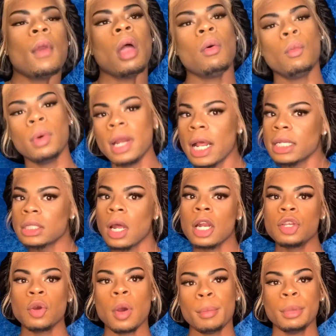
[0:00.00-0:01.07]
When I started
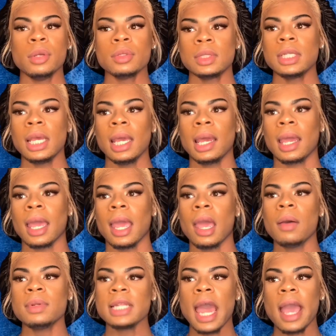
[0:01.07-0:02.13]
doing music, it
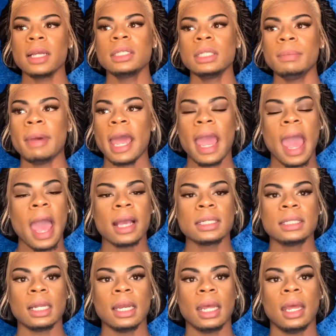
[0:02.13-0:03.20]
was actually by
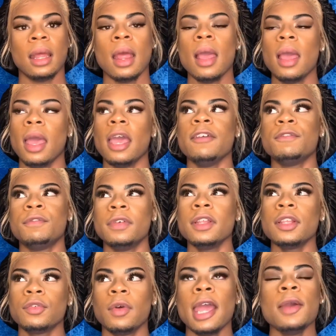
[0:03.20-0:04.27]
accident. In
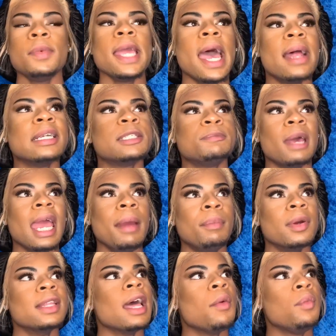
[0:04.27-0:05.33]
fifth grade, we had this
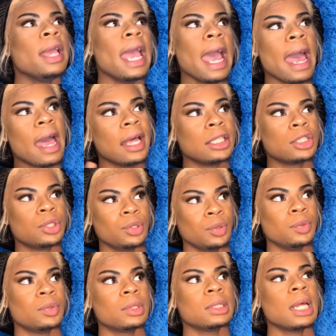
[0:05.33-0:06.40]
paper that we had
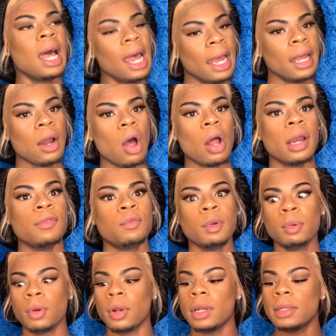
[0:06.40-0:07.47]
to sign on if we
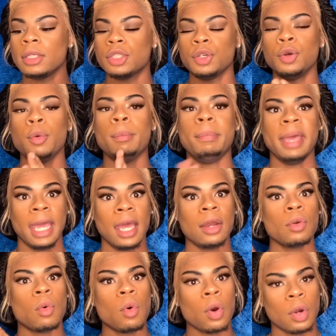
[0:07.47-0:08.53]
were going to do
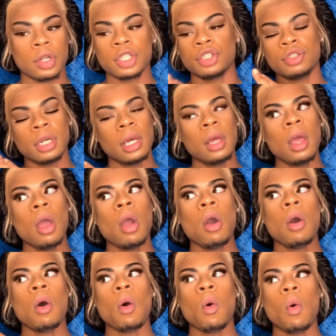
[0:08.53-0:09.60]
band, orchestra,
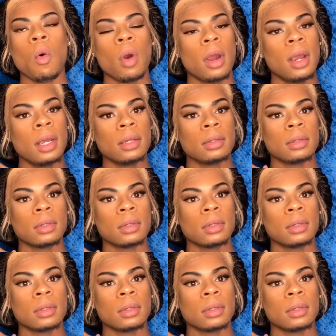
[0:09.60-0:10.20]
or